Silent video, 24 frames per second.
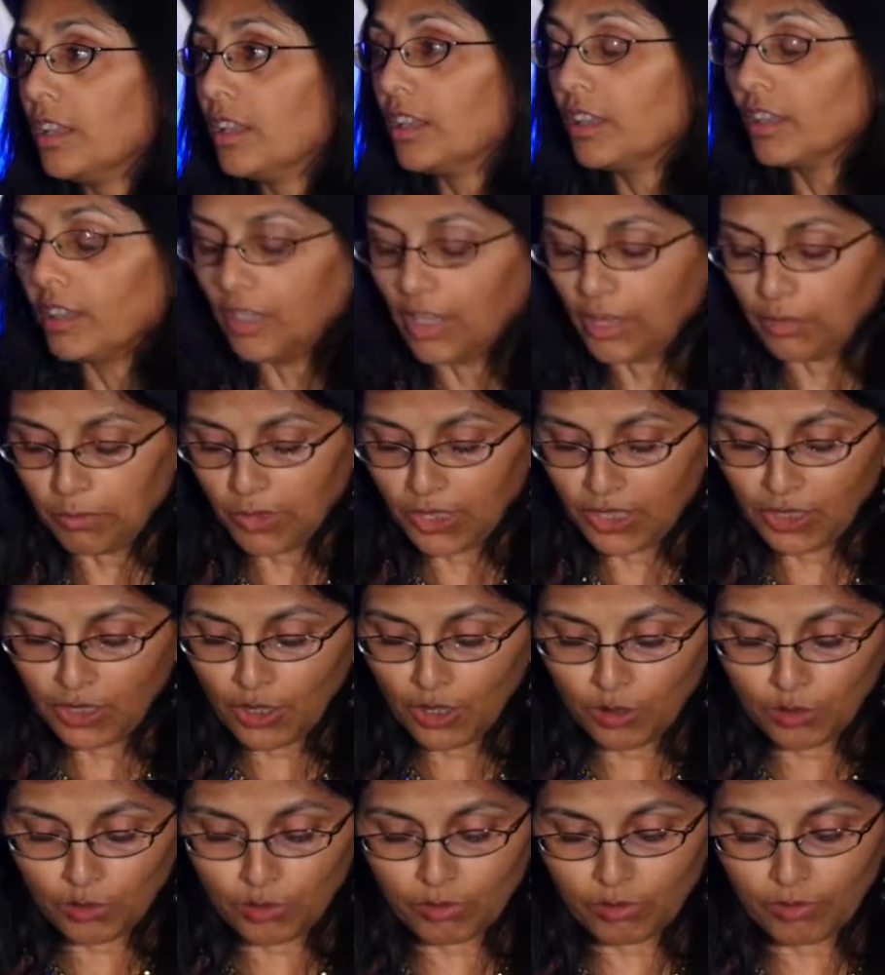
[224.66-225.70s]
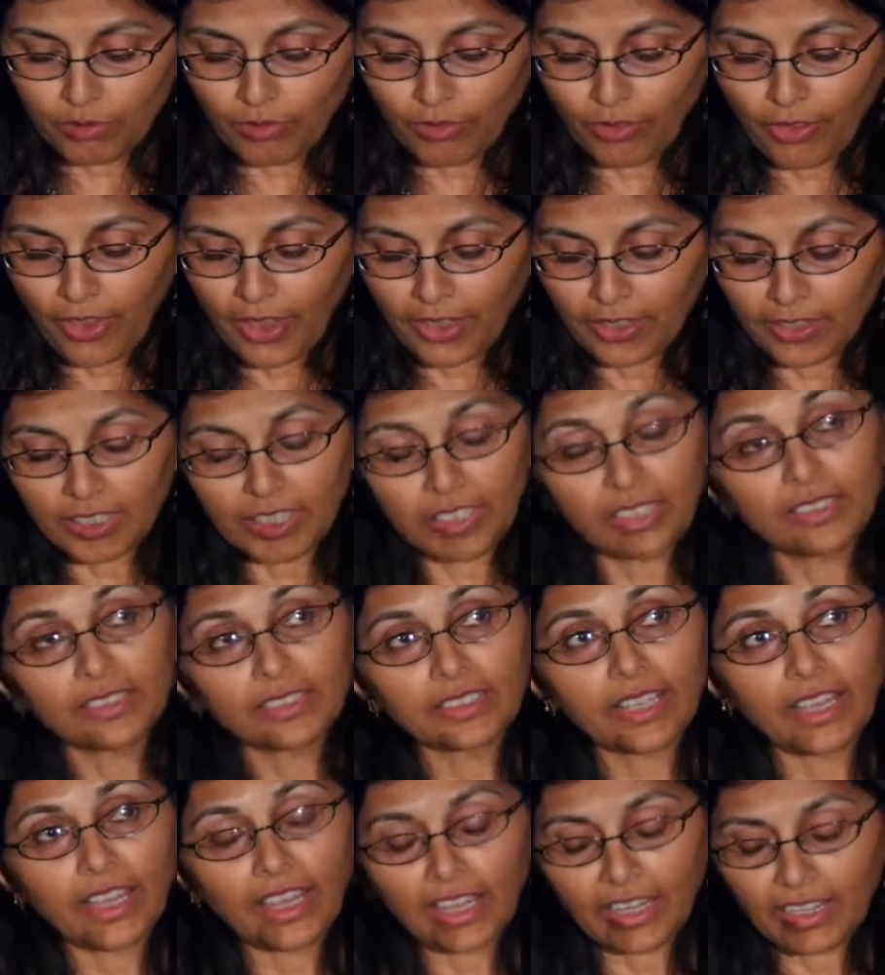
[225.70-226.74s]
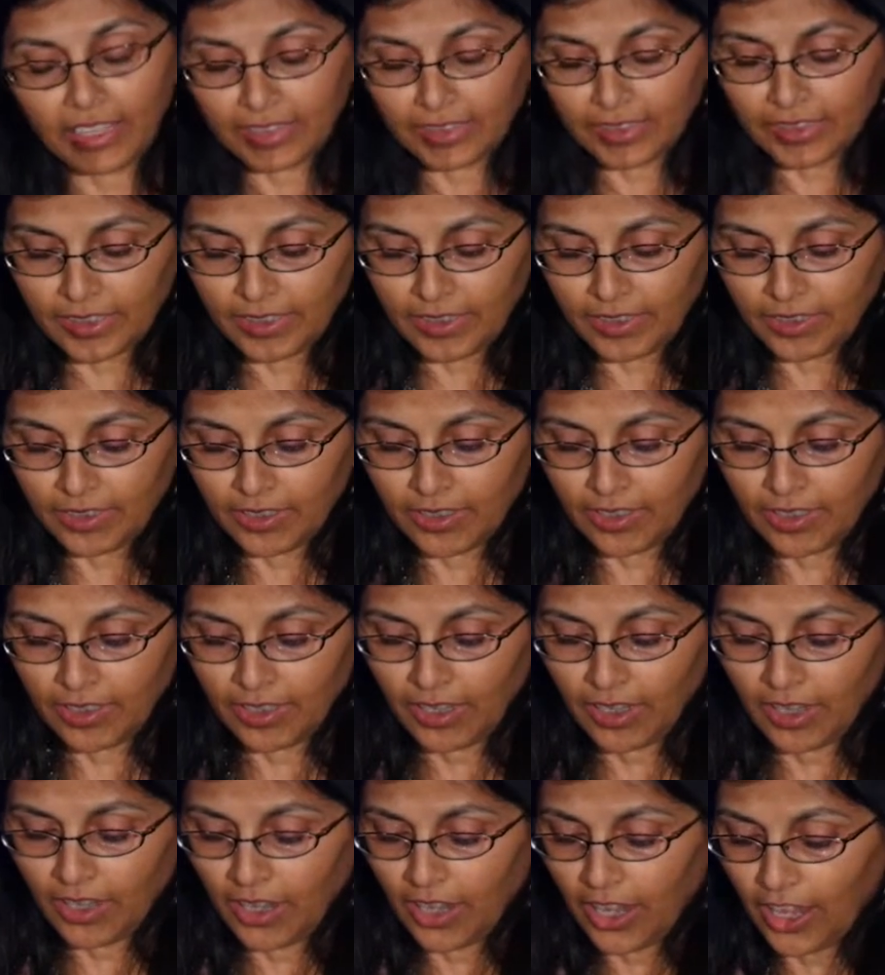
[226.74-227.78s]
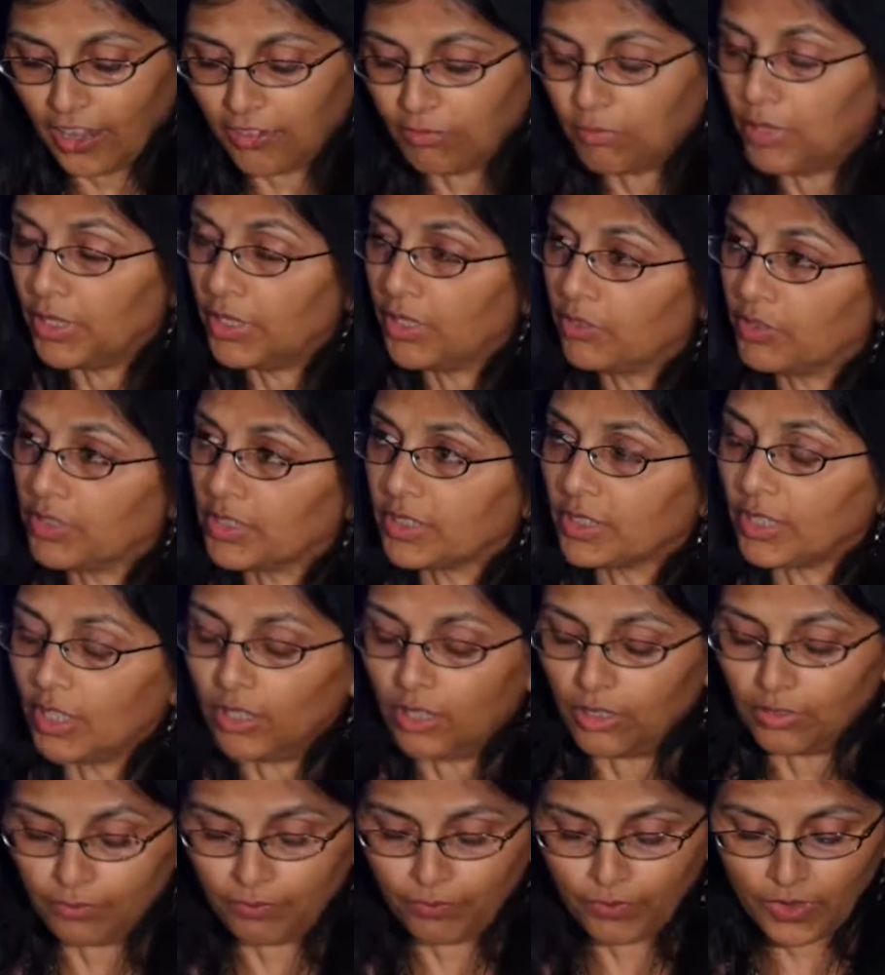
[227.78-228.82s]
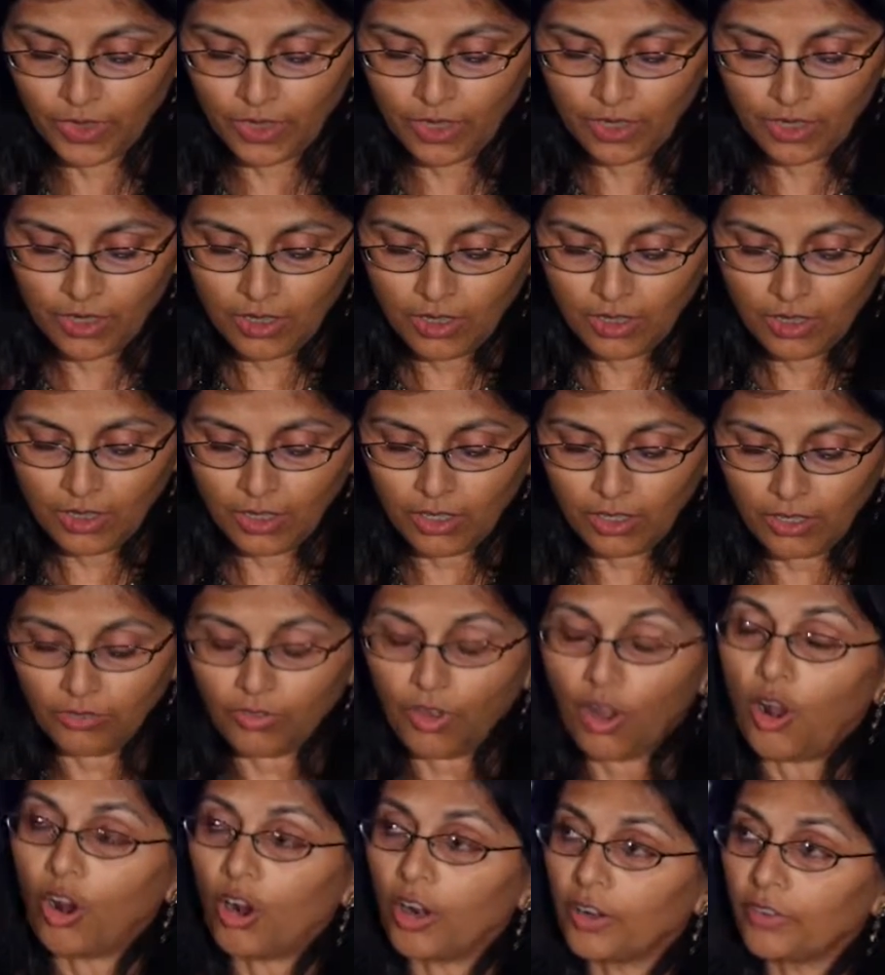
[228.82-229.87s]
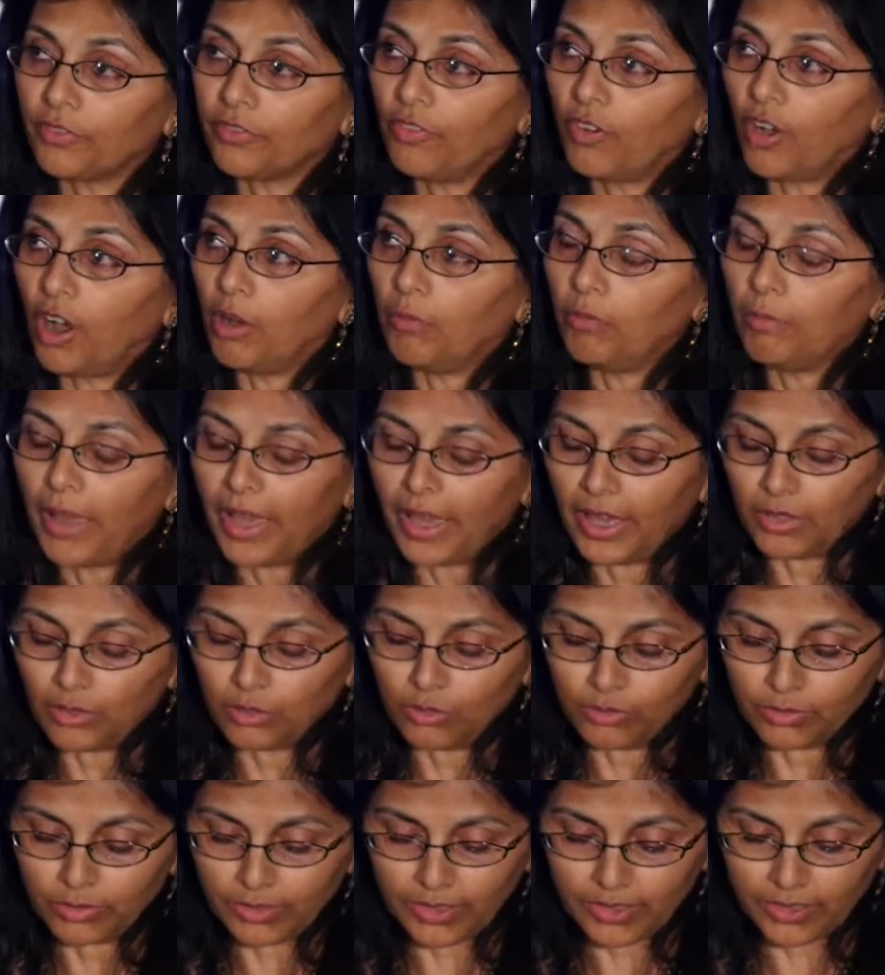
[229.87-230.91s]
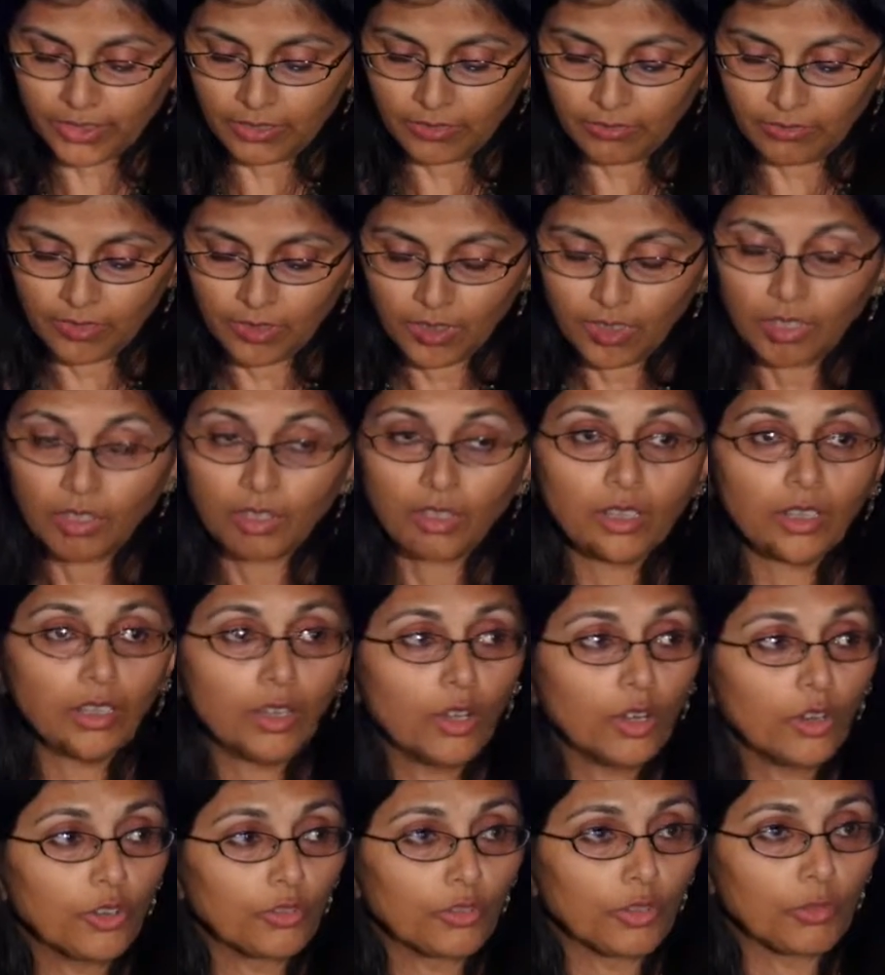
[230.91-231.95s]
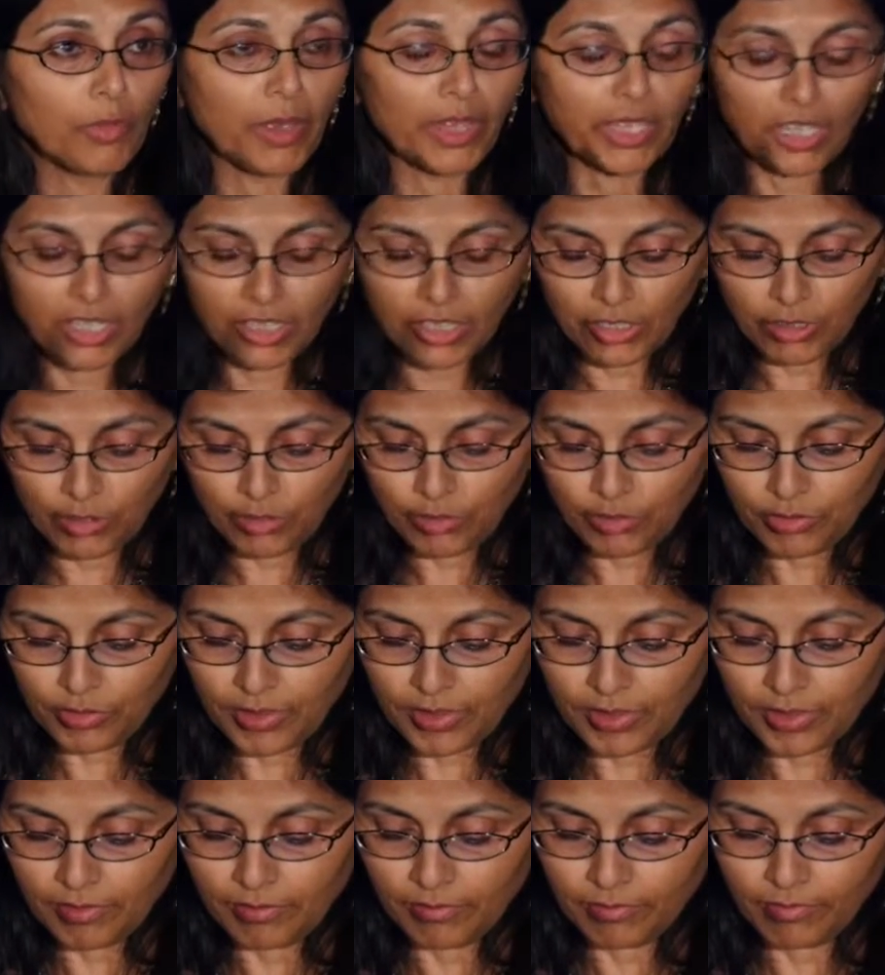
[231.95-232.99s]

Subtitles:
let me note that these gains have been the result of hard-fought battles over many years.